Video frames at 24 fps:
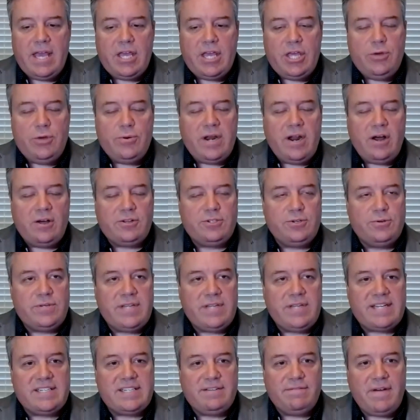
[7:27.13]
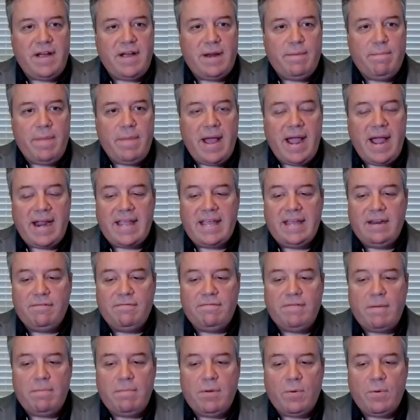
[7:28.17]
You had also testified back in
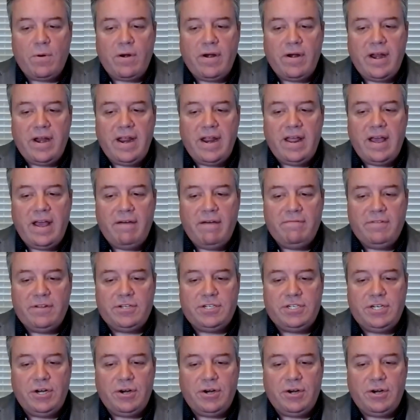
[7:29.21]
February of this